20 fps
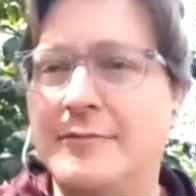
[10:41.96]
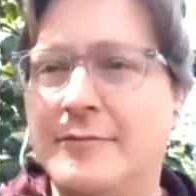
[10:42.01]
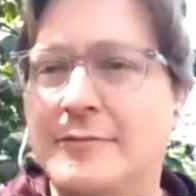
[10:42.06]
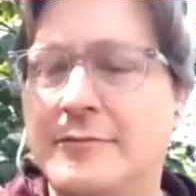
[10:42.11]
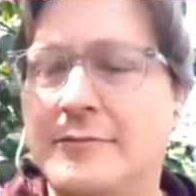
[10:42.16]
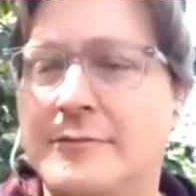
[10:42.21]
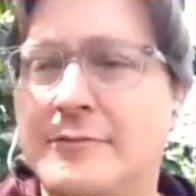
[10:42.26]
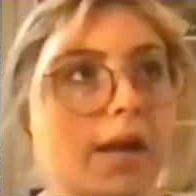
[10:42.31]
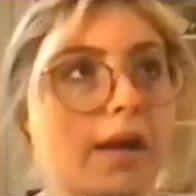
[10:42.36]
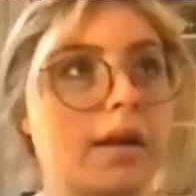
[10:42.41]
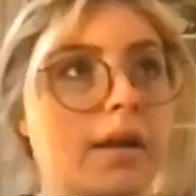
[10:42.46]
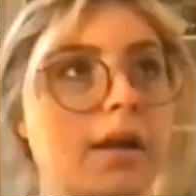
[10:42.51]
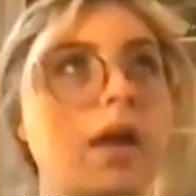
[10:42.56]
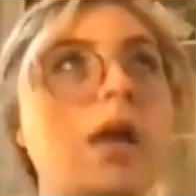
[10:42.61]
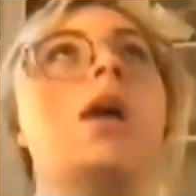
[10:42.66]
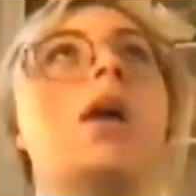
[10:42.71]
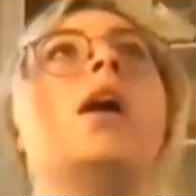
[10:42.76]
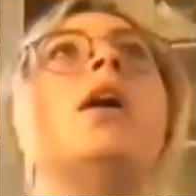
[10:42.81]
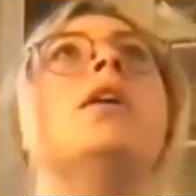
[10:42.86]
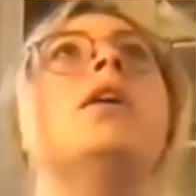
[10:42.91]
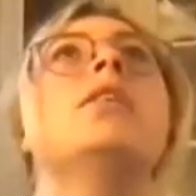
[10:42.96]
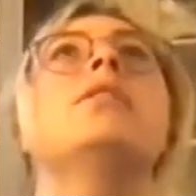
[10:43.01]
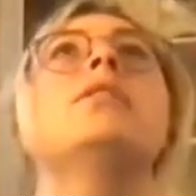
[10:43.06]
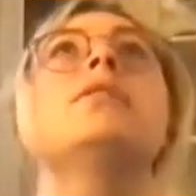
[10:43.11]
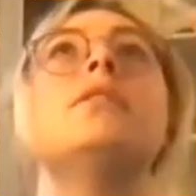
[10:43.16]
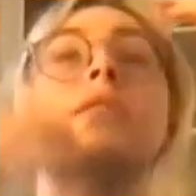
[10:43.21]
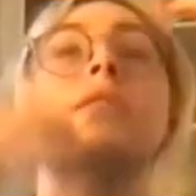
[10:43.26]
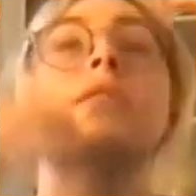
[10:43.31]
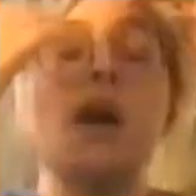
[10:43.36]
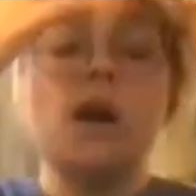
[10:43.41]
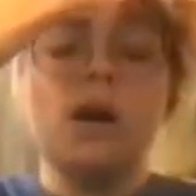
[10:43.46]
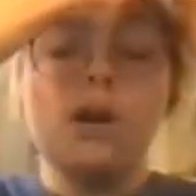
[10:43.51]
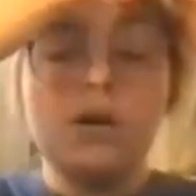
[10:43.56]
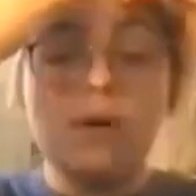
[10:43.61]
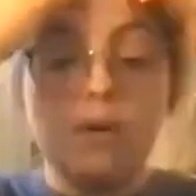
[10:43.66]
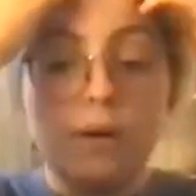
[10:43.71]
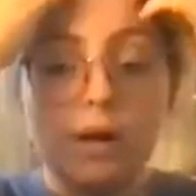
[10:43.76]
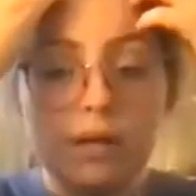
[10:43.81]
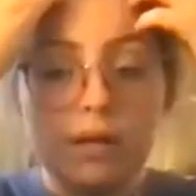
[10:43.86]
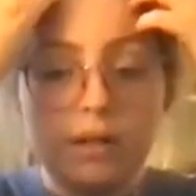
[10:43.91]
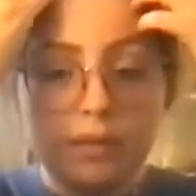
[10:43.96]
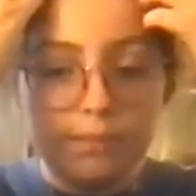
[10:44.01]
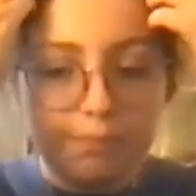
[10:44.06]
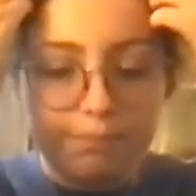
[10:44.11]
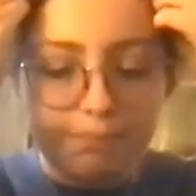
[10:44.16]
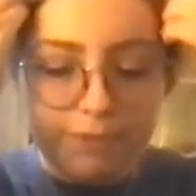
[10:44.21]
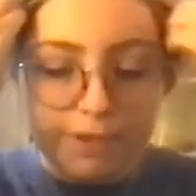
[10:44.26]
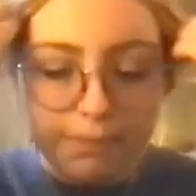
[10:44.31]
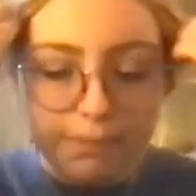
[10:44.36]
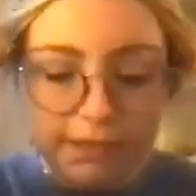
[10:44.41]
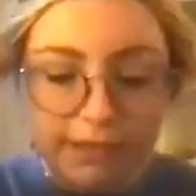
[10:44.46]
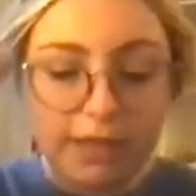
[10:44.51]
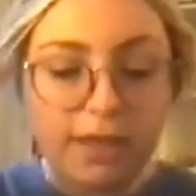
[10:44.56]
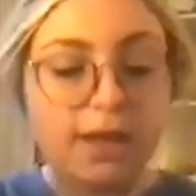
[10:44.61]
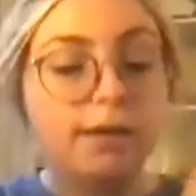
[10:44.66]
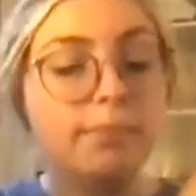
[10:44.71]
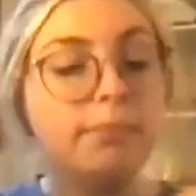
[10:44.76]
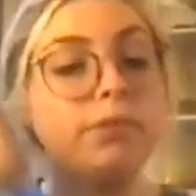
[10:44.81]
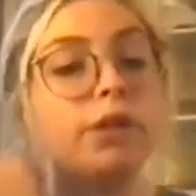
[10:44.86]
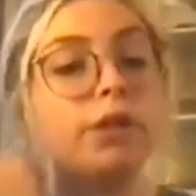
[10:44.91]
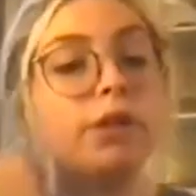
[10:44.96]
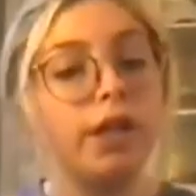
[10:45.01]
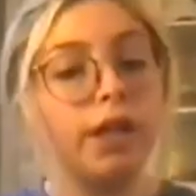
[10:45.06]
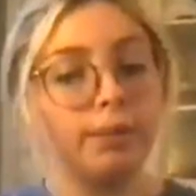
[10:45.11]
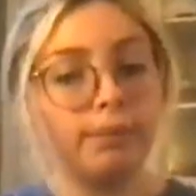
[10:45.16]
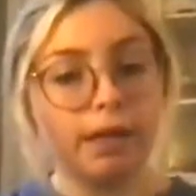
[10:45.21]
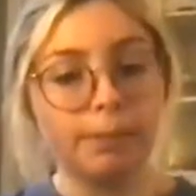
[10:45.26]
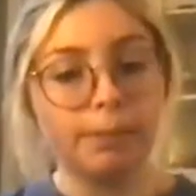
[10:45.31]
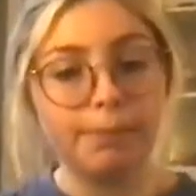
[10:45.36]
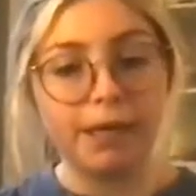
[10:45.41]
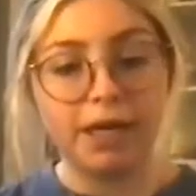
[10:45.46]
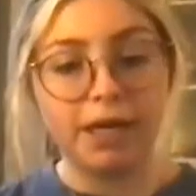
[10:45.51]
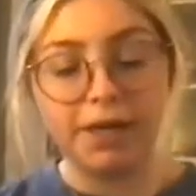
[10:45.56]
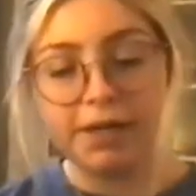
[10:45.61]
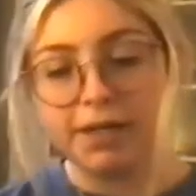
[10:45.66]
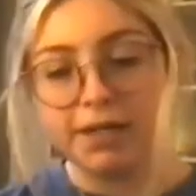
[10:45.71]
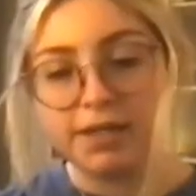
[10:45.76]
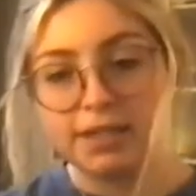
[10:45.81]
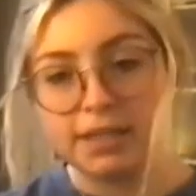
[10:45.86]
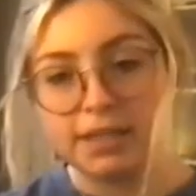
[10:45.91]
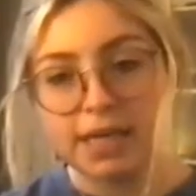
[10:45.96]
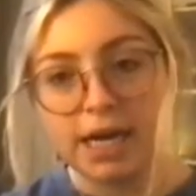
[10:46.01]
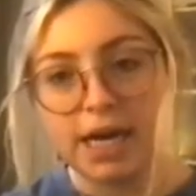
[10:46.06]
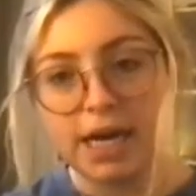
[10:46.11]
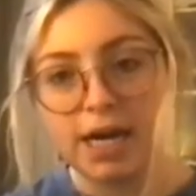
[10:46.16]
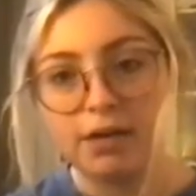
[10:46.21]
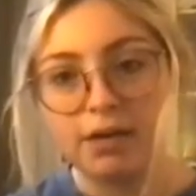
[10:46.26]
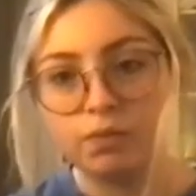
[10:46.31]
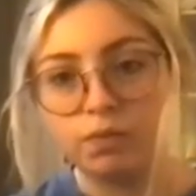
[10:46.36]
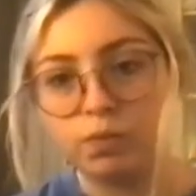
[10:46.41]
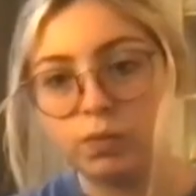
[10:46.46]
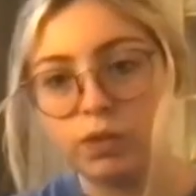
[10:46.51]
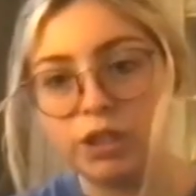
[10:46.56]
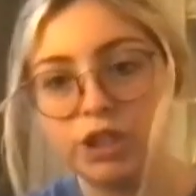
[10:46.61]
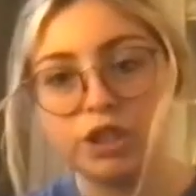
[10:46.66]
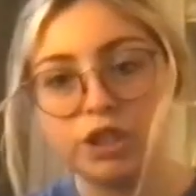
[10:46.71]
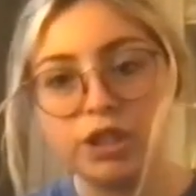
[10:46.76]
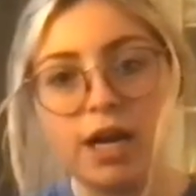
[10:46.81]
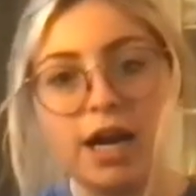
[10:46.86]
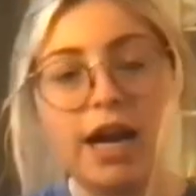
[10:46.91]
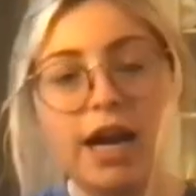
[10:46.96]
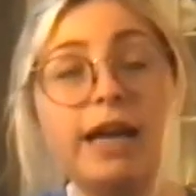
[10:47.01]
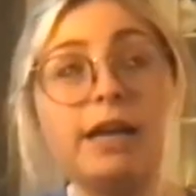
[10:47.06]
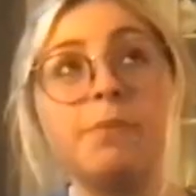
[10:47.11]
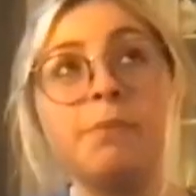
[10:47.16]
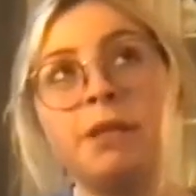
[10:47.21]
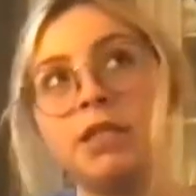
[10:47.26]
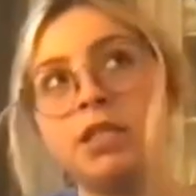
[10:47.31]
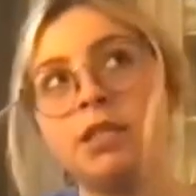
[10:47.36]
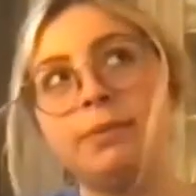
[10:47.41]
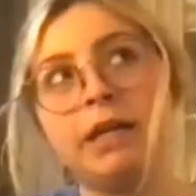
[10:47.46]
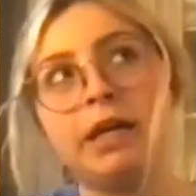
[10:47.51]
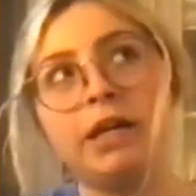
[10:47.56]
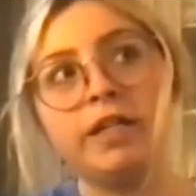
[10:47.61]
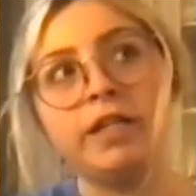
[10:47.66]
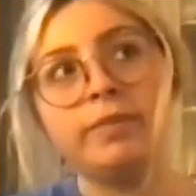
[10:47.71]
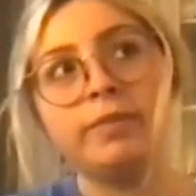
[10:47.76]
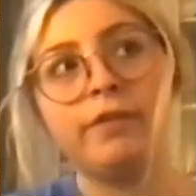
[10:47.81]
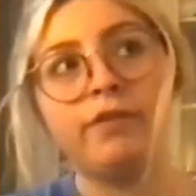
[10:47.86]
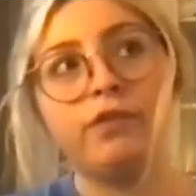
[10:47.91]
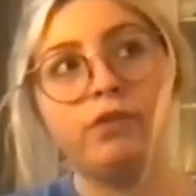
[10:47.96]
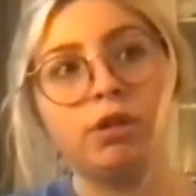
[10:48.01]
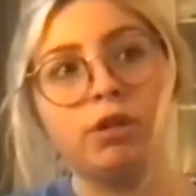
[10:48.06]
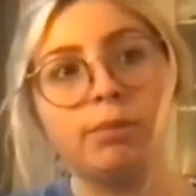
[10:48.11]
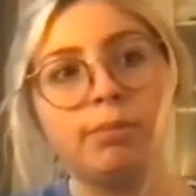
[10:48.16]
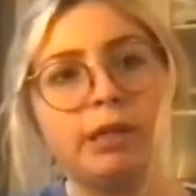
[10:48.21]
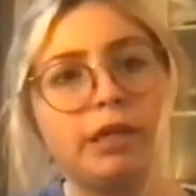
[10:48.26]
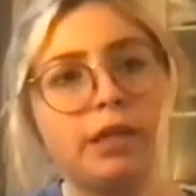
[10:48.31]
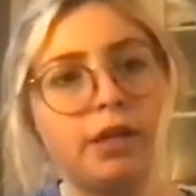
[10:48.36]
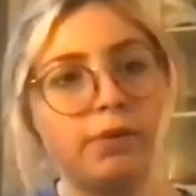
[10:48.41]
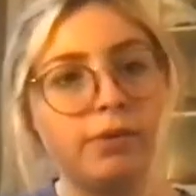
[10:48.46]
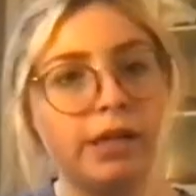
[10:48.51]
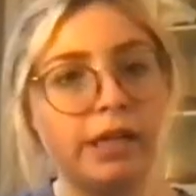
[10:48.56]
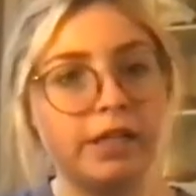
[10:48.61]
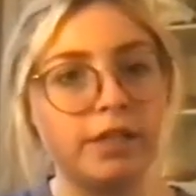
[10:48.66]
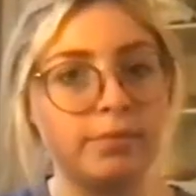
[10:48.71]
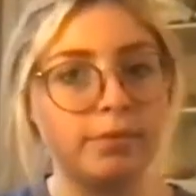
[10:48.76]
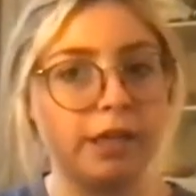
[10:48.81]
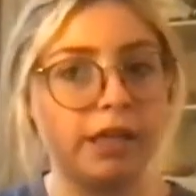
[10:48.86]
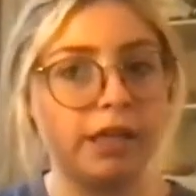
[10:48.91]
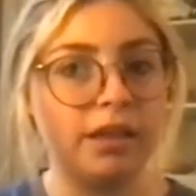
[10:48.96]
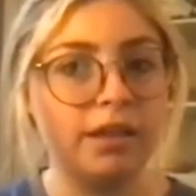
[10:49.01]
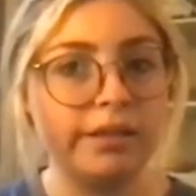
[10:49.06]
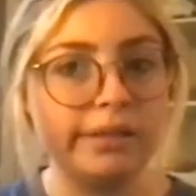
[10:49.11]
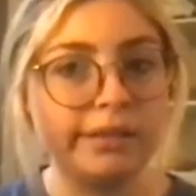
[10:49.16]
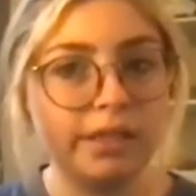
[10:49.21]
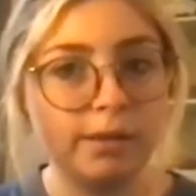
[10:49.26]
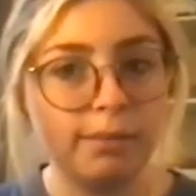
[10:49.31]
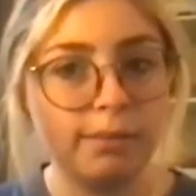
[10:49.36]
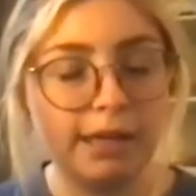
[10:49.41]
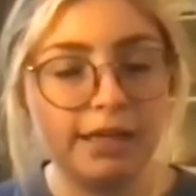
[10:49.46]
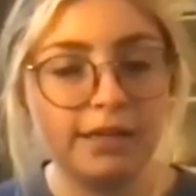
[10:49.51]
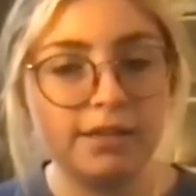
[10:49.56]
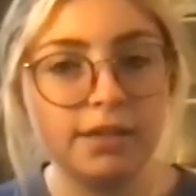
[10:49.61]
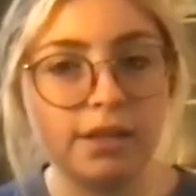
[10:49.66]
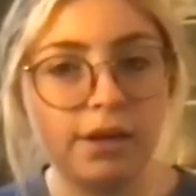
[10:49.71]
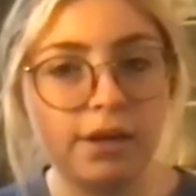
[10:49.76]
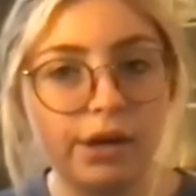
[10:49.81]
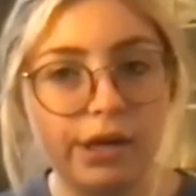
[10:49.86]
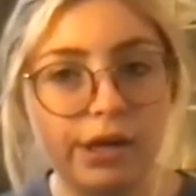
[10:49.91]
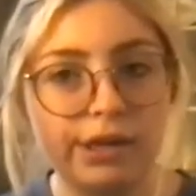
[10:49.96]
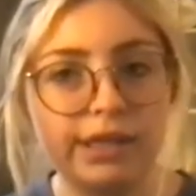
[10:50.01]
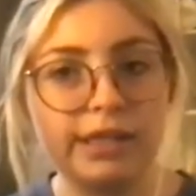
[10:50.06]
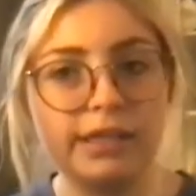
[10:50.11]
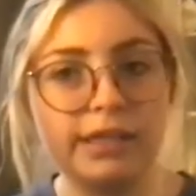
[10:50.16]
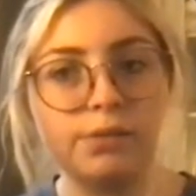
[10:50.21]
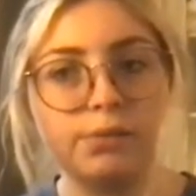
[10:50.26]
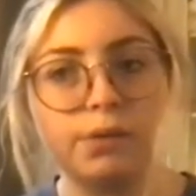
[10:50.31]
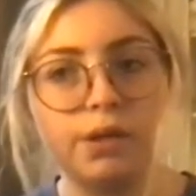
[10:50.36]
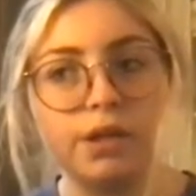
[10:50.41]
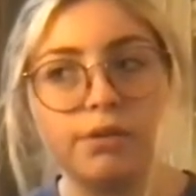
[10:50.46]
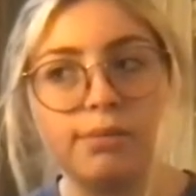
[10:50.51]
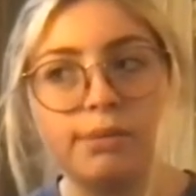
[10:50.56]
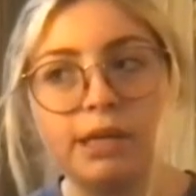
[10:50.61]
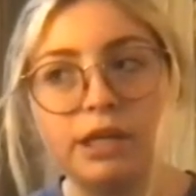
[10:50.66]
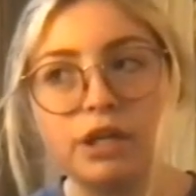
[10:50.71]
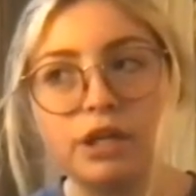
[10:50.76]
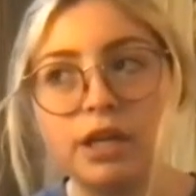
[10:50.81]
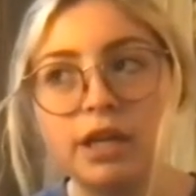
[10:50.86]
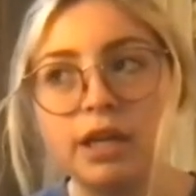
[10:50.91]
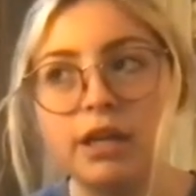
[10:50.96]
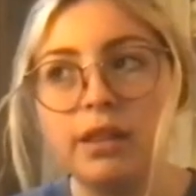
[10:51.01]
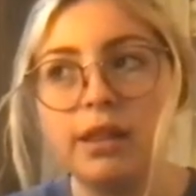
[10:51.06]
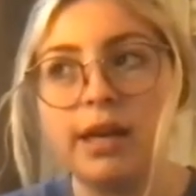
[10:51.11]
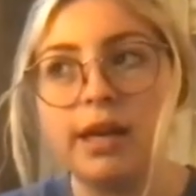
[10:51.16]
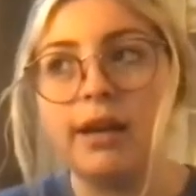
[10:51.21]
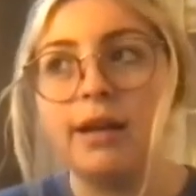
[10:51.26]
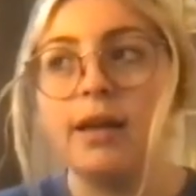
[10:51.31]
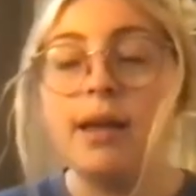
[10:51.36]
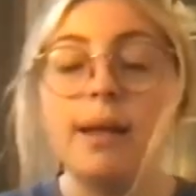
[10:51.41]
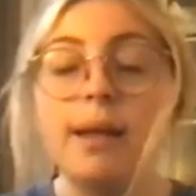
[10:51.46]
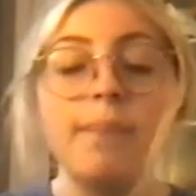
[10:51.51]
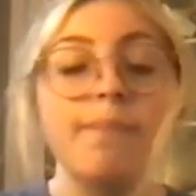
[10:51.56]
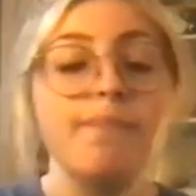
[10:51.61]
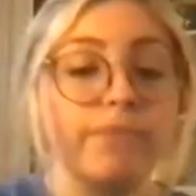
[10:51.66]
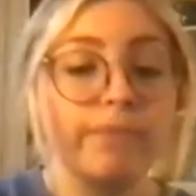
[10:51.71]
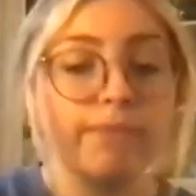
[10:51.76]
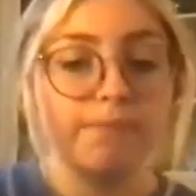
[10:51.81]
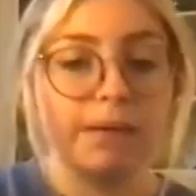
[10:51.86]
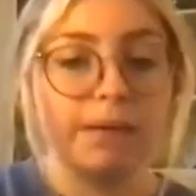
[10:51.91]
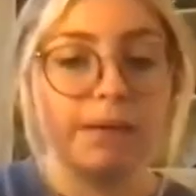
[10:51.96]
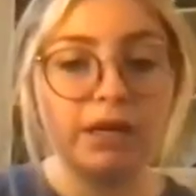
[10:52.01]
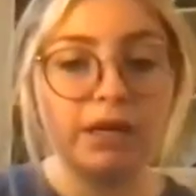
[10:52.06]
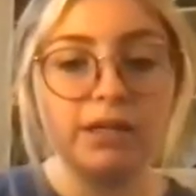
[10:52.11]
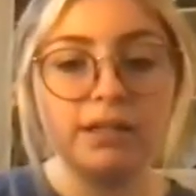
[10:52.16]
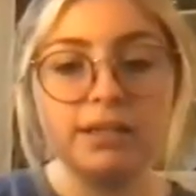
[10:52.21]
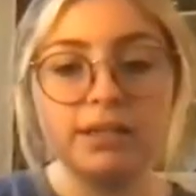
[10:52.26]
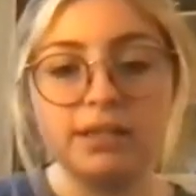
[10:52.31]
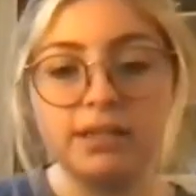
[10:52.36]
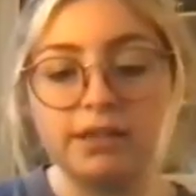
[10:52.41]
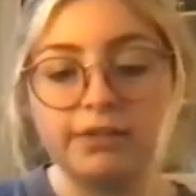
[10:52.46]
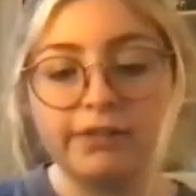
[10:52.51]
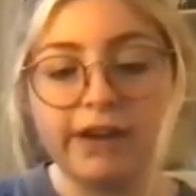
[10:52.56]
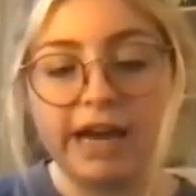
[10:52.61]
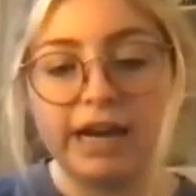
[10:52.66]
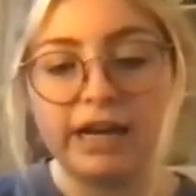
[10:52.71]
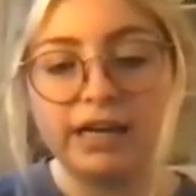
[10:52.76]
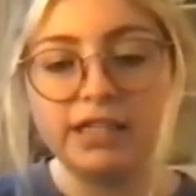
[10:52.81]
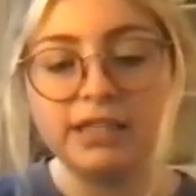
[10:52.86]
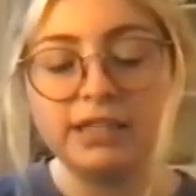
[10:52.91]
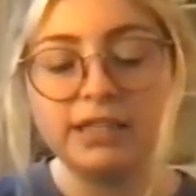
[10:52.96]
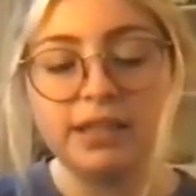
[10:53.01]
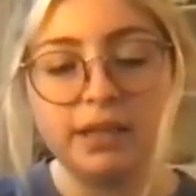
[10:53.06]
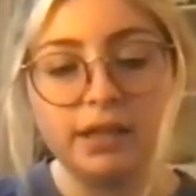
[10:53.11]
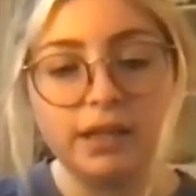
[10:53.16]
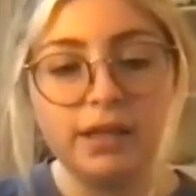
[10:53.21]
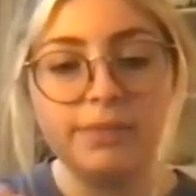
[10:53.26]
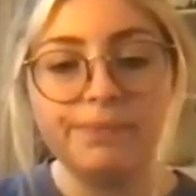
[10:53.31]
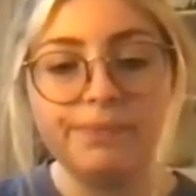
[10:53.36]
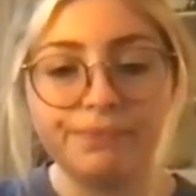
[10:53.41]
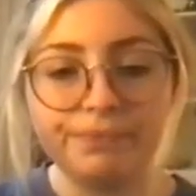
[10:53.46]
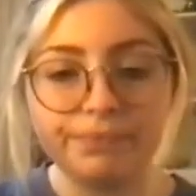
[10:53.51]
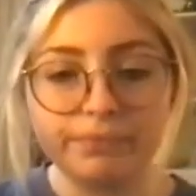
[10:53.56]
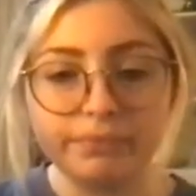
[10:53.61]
Okay. So something that I'm learning about Paris which I had been to Paris before, but no one explained this to me. So I think it's worth mentioning that Paris is divided into